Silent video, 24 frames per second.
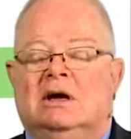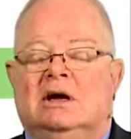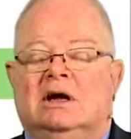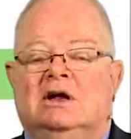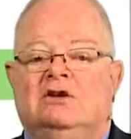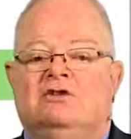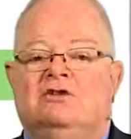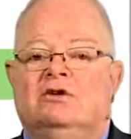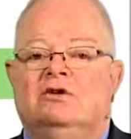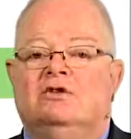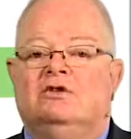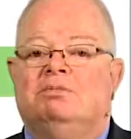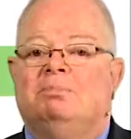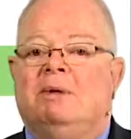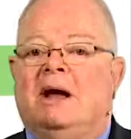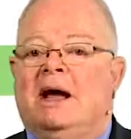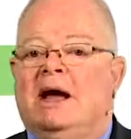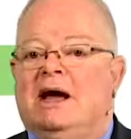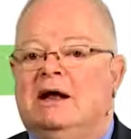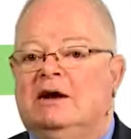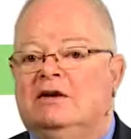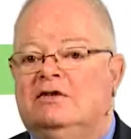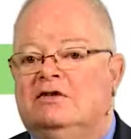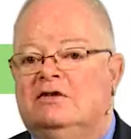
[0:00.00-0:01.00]
It's used by
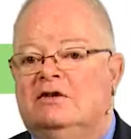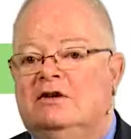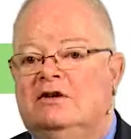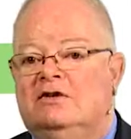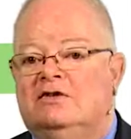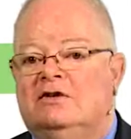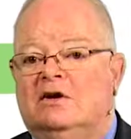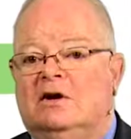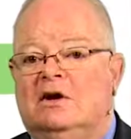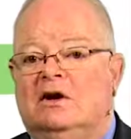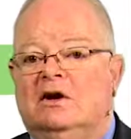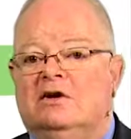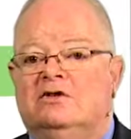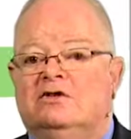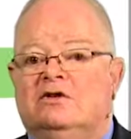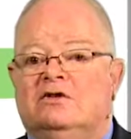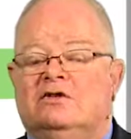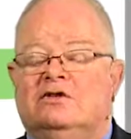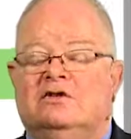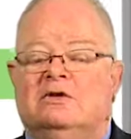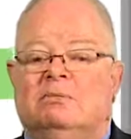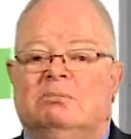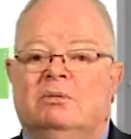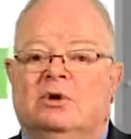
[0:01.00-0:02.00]

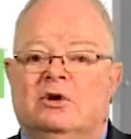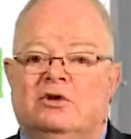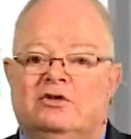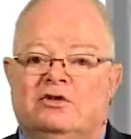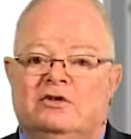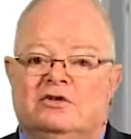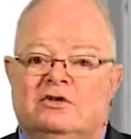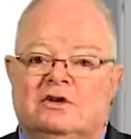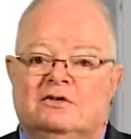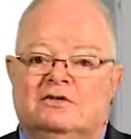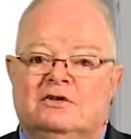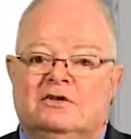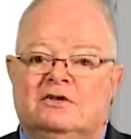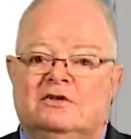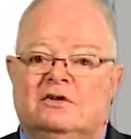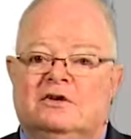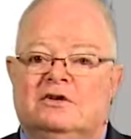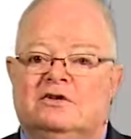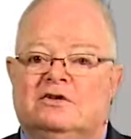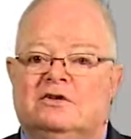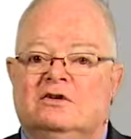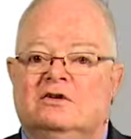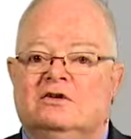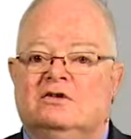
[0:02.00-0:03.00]
anesthesiologists, emergency
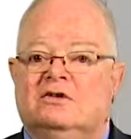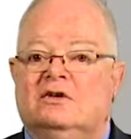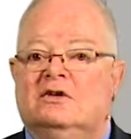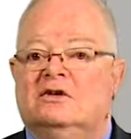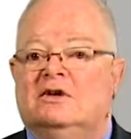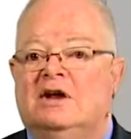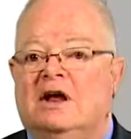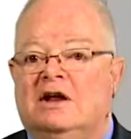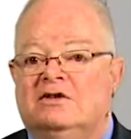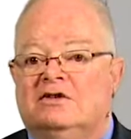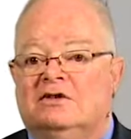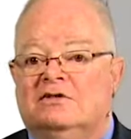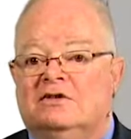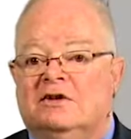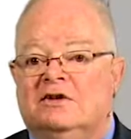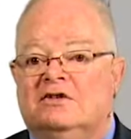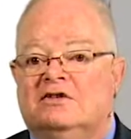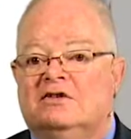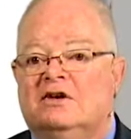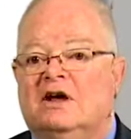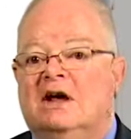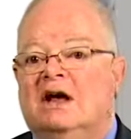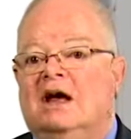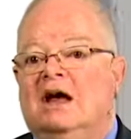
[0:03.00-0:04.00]
physicians,
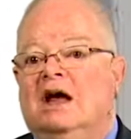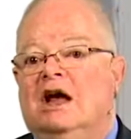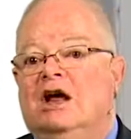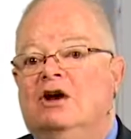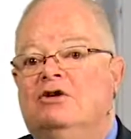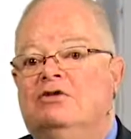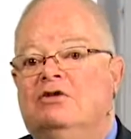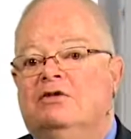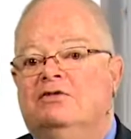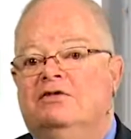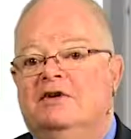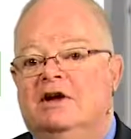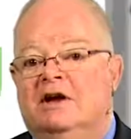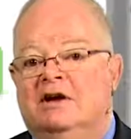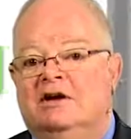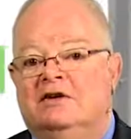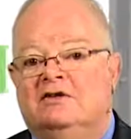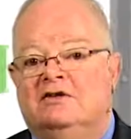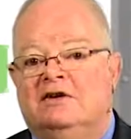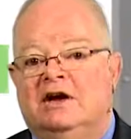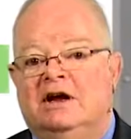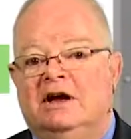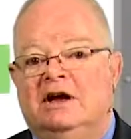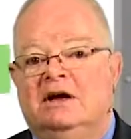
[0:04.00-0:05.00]
intensivists
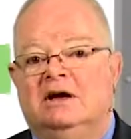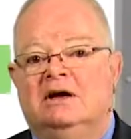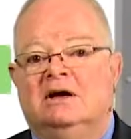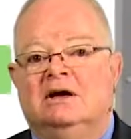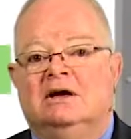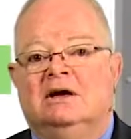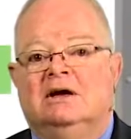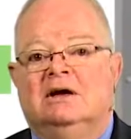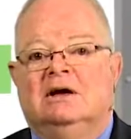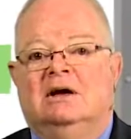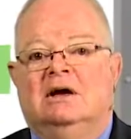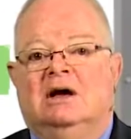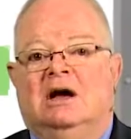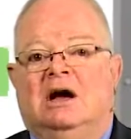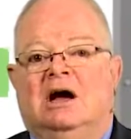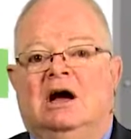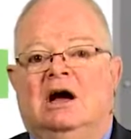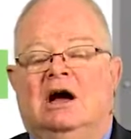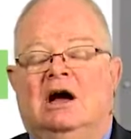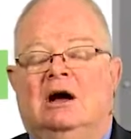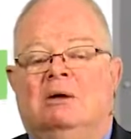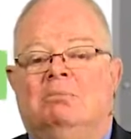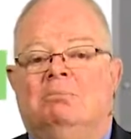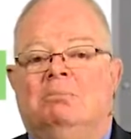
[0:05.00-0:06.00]
intravenously,
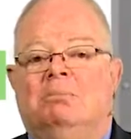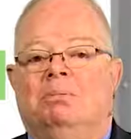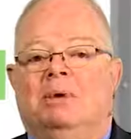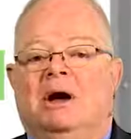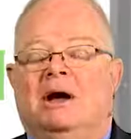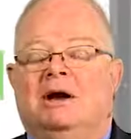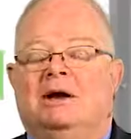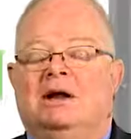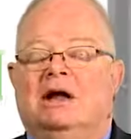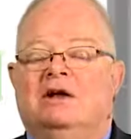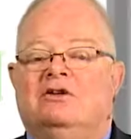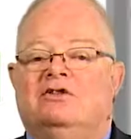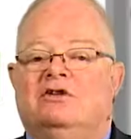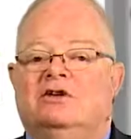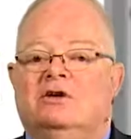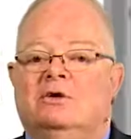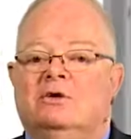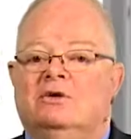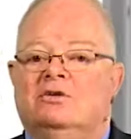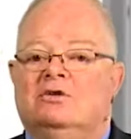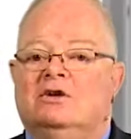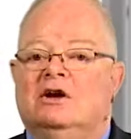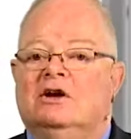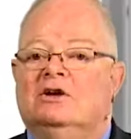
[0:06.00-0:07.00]
but it's
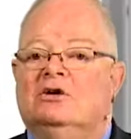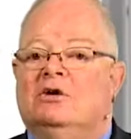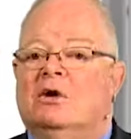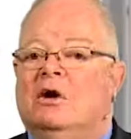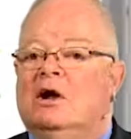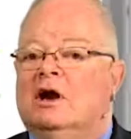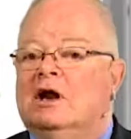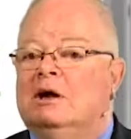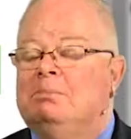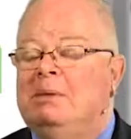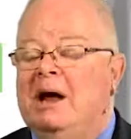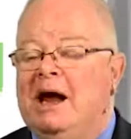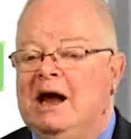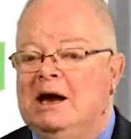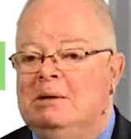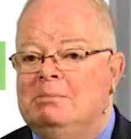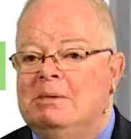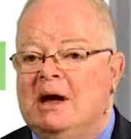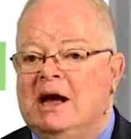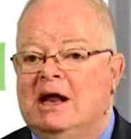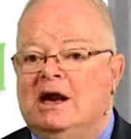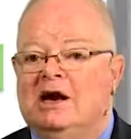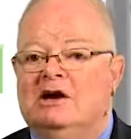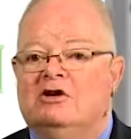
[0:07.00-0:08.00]
used in chronic pain
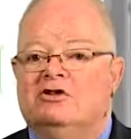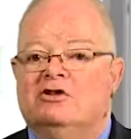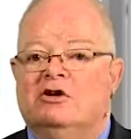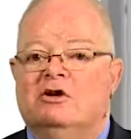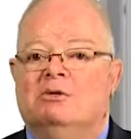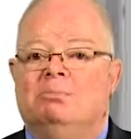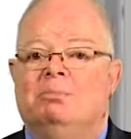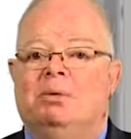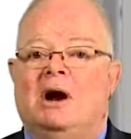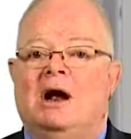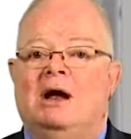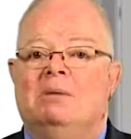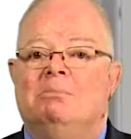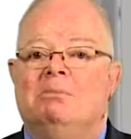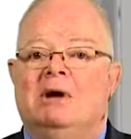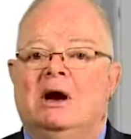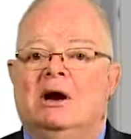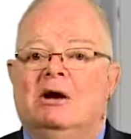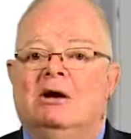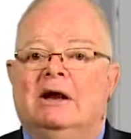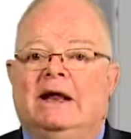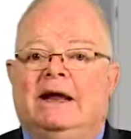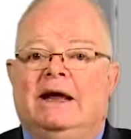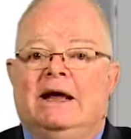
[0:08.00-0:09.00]
management
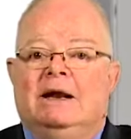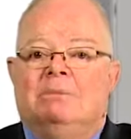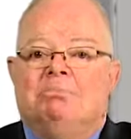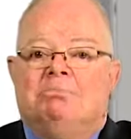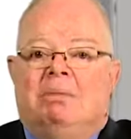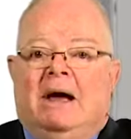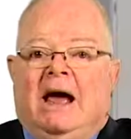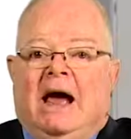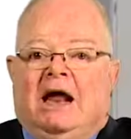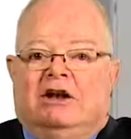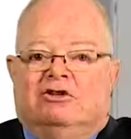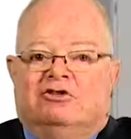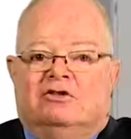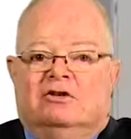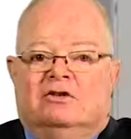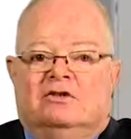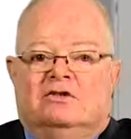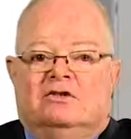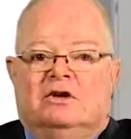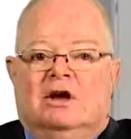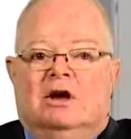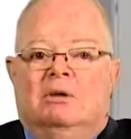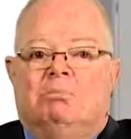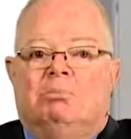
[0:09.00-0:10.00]
primarily in
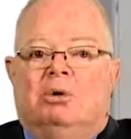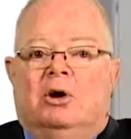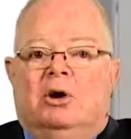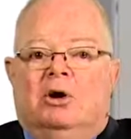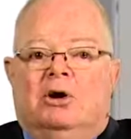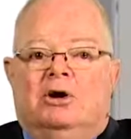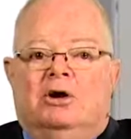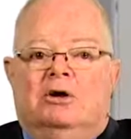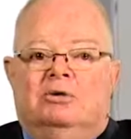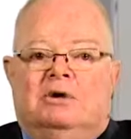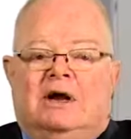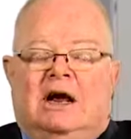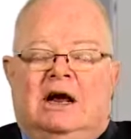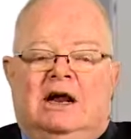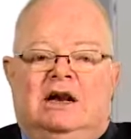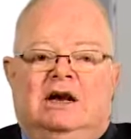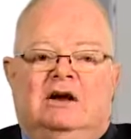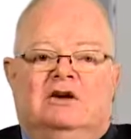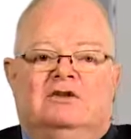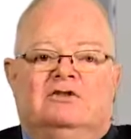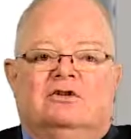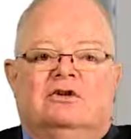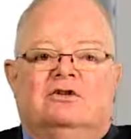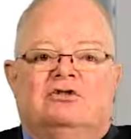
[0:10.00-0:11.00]
patches.
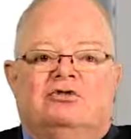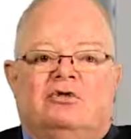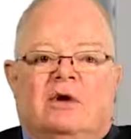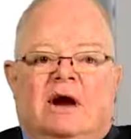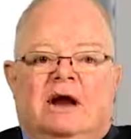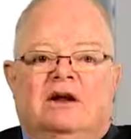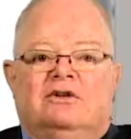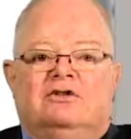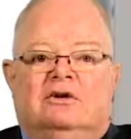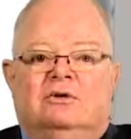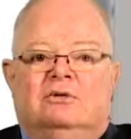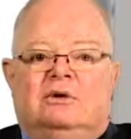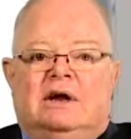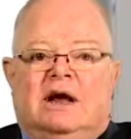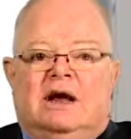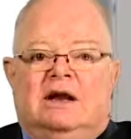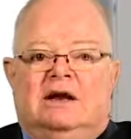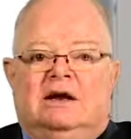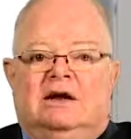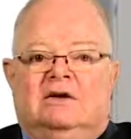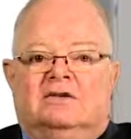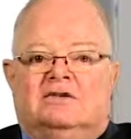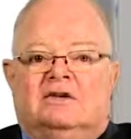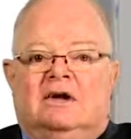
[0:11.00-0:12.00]
Percutaneous or
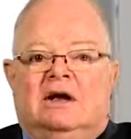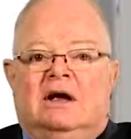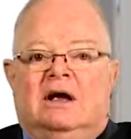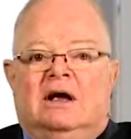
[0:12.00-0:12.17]
transcutaneous